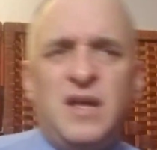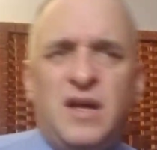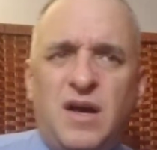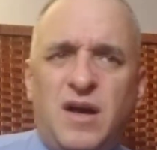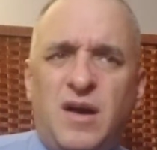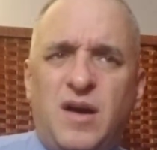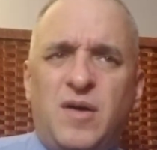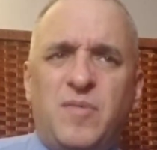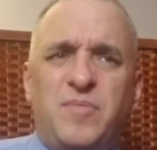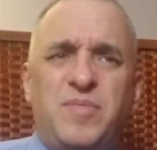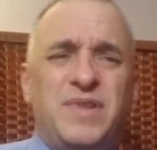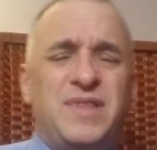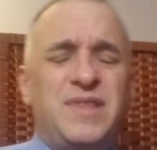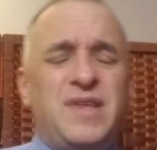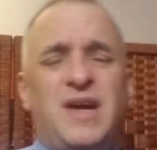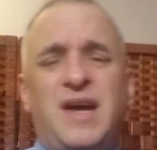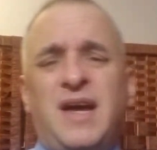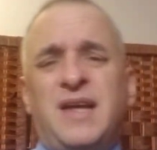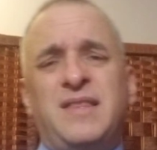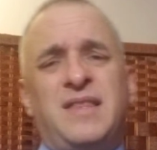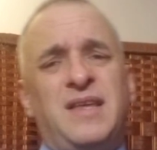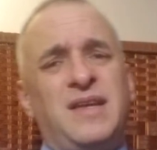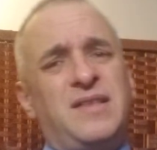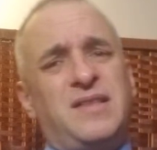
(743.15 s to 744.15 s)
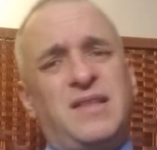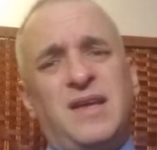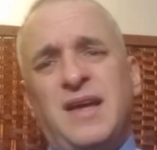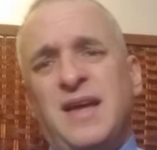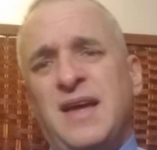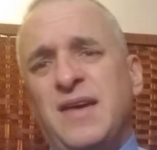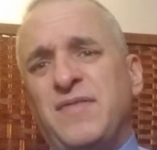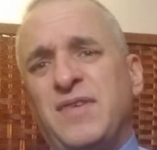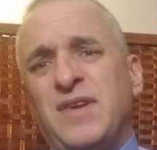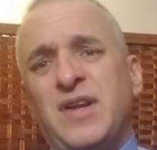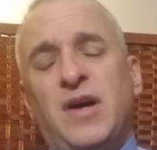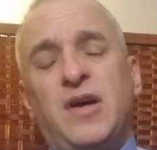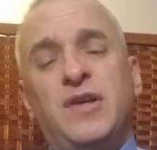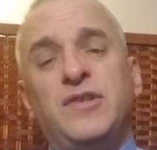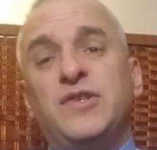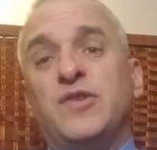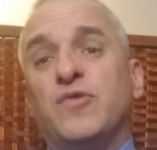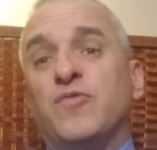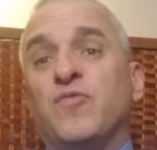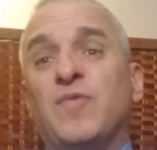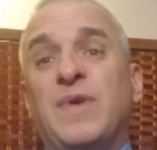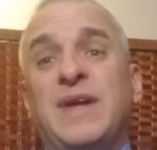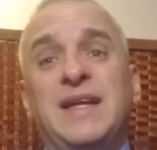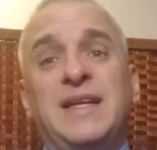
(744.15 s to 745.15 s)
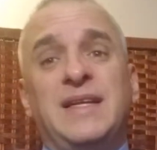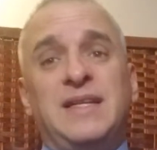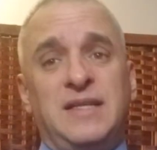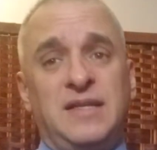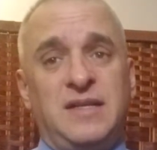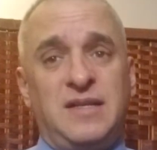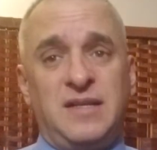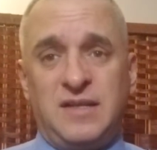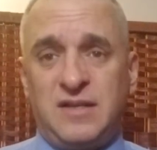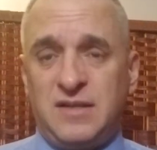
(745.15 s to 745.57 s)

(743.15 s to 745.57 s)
But I think they have an underrated